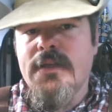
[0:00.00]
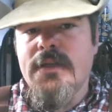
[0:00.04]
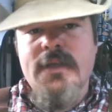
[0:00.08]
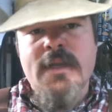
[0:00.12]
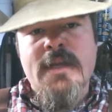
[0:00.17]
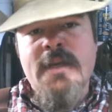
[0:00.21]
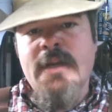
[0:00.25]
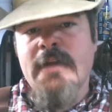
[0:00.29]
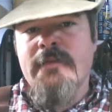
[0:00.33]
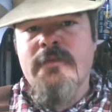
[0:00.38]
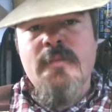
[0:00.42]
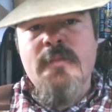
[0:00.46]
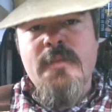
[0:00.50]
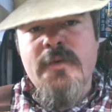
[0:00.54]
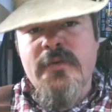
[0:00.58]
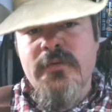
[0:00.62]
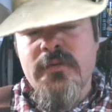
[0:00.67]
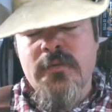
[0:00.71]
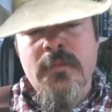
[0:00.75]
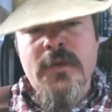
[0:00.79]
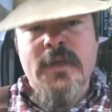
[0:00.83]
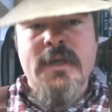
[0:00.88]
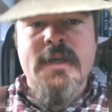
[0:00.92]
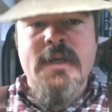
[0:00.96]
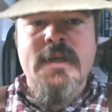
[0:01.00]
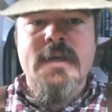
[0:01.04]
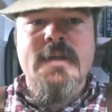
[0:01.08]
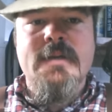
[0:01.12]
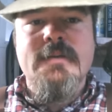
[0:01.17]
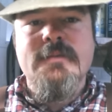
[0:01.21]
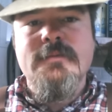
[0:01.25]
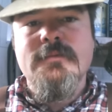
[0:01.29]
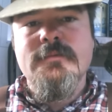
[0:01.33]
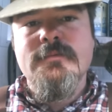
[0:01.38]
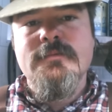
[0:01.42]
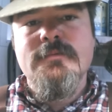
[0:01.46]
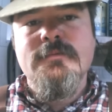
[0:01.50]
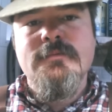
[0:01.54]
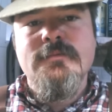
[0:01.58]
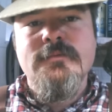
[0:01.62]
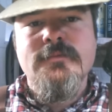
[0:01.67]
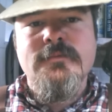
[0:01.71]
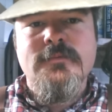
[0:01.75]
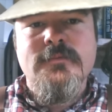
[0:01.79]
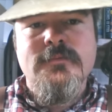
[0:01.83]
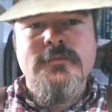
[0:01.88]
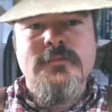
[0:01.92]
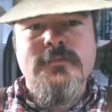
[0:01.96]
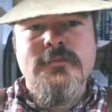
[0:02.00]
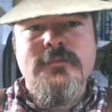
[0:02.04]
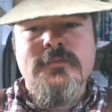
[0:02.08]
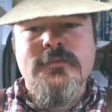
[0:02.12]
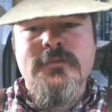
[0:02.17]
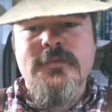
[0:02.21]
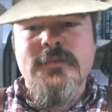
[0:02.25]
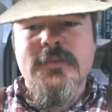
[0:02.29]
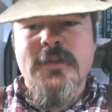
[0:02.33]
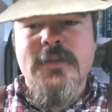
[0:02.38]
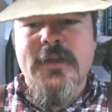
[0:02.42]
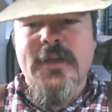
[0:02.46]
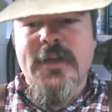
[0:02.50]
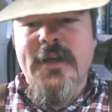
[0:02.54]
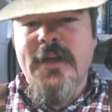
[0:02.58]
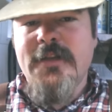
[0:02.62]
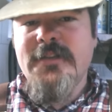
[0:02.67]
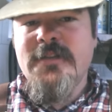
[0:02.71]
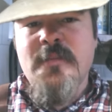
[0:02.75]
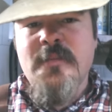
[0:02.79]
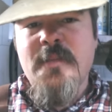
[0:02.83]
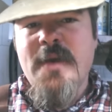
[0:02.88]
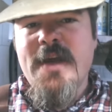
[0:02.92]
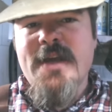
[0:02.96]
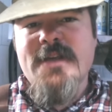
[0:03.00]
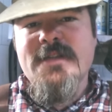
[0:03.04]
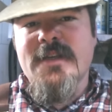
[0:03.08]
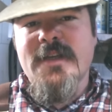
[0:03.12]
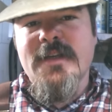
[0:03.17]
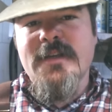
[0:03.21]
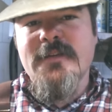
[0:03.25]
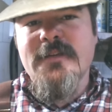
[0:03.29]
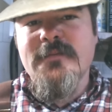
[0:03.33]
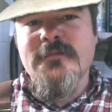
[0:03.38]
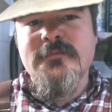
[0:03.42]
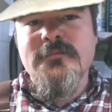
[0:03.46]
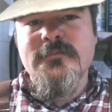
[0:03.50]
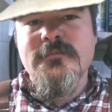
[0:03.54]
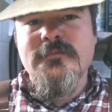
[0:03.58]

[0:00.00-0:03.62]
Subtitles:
And never build them again. And that's amazing.